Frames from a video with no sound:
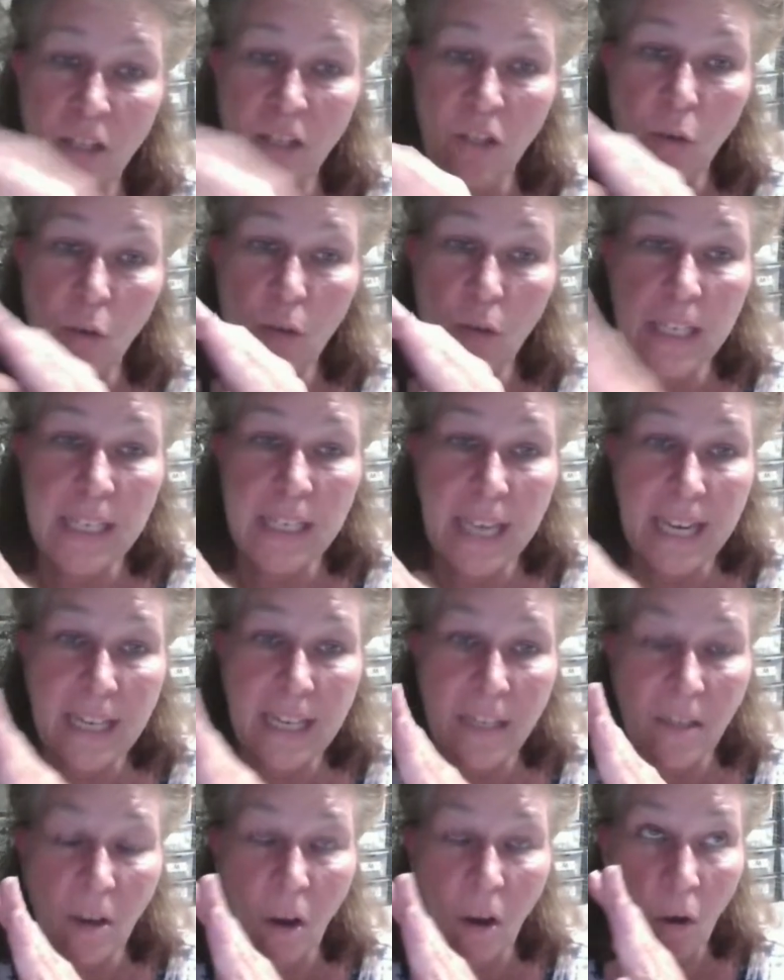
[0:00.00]
30
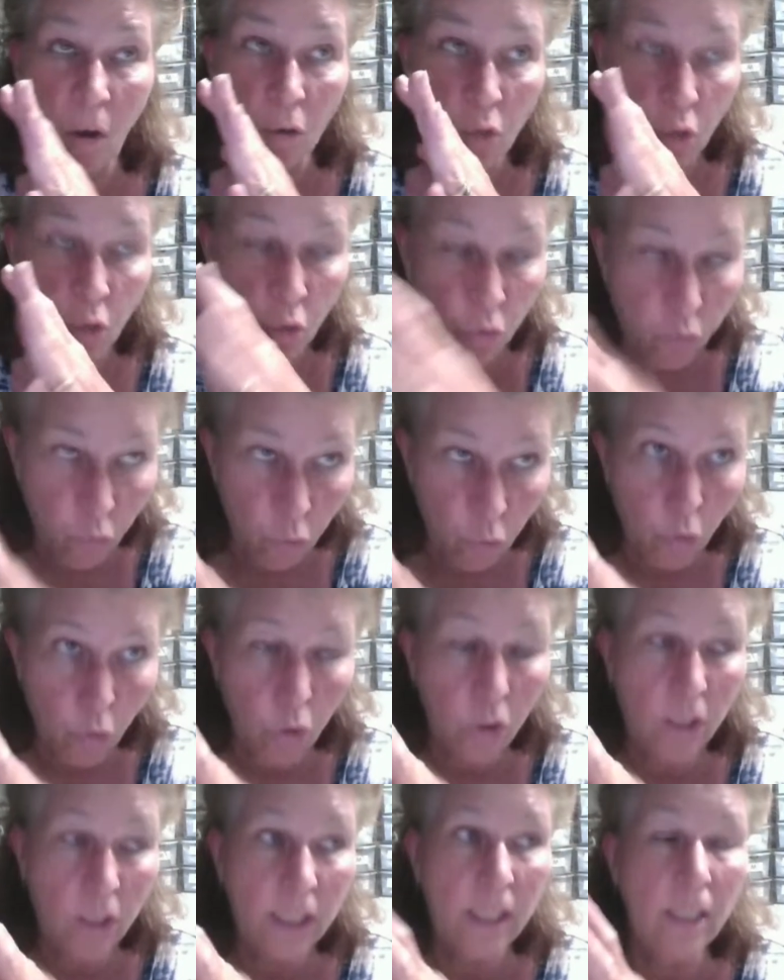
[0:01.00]
days are
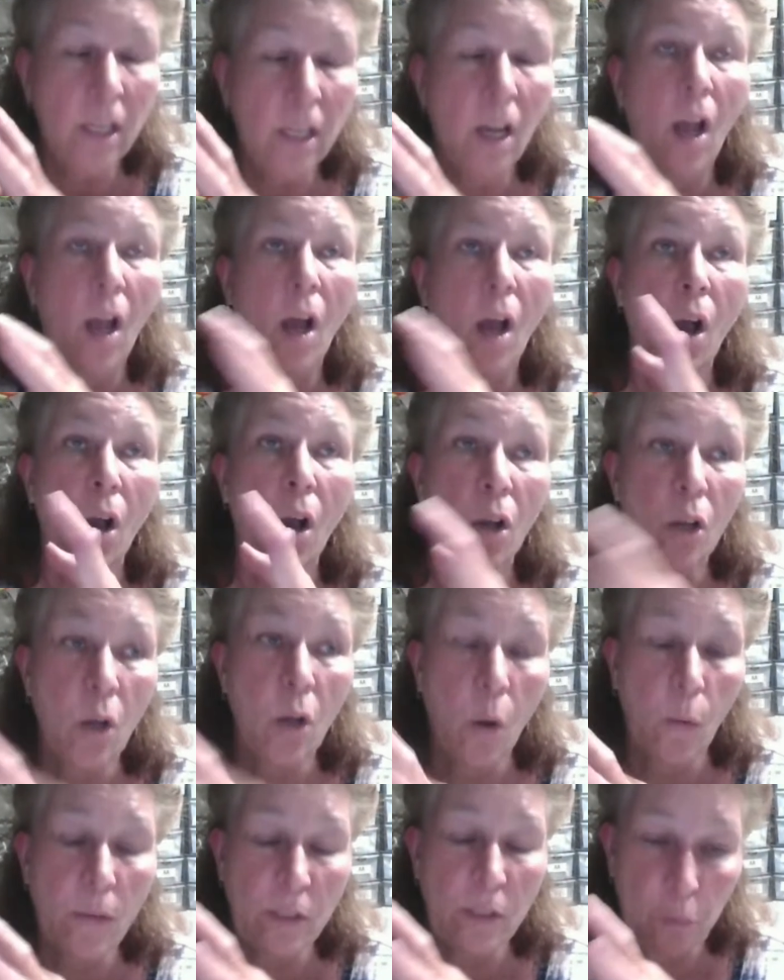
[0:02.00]
truly
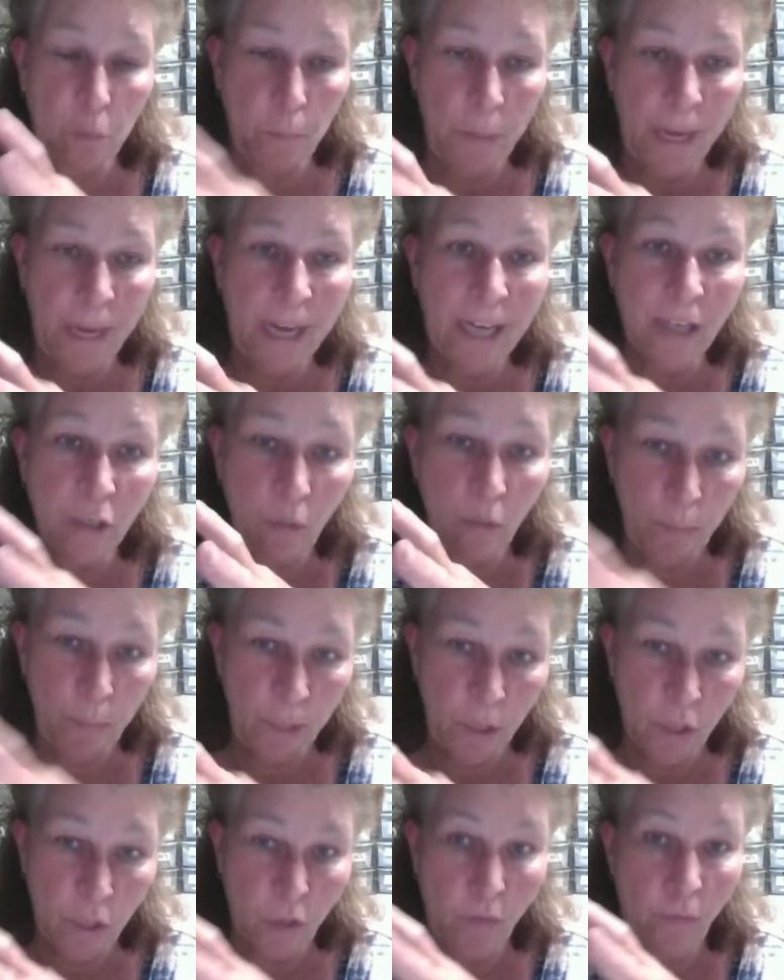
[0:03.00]
going to paint your
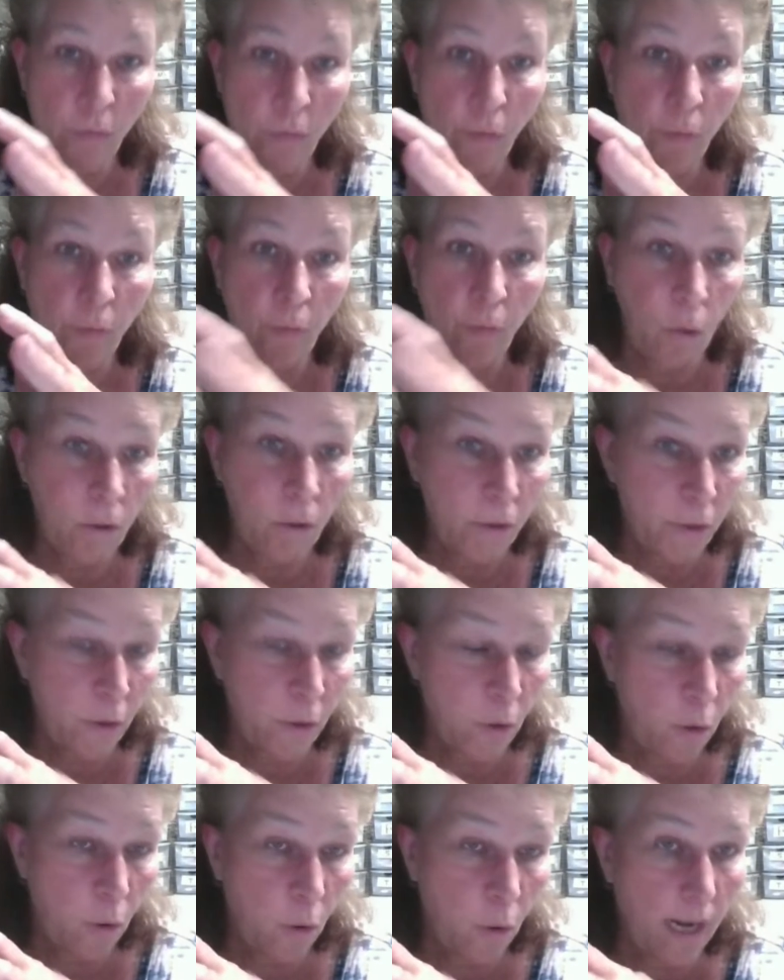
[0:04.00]
picture for fourth
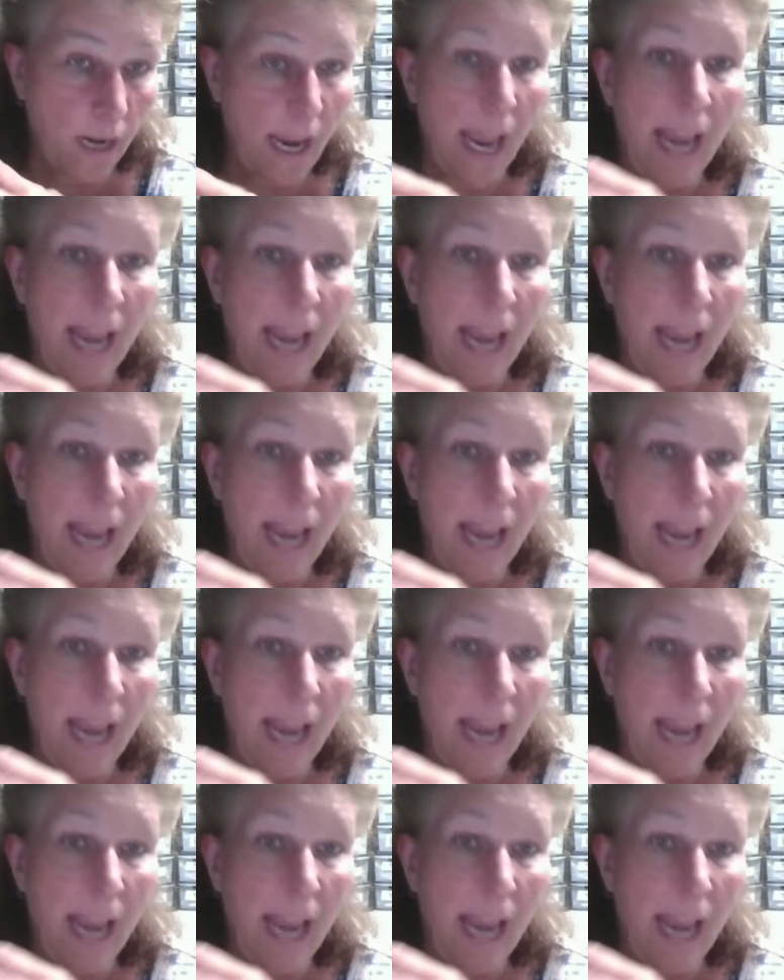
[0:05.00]
quarter.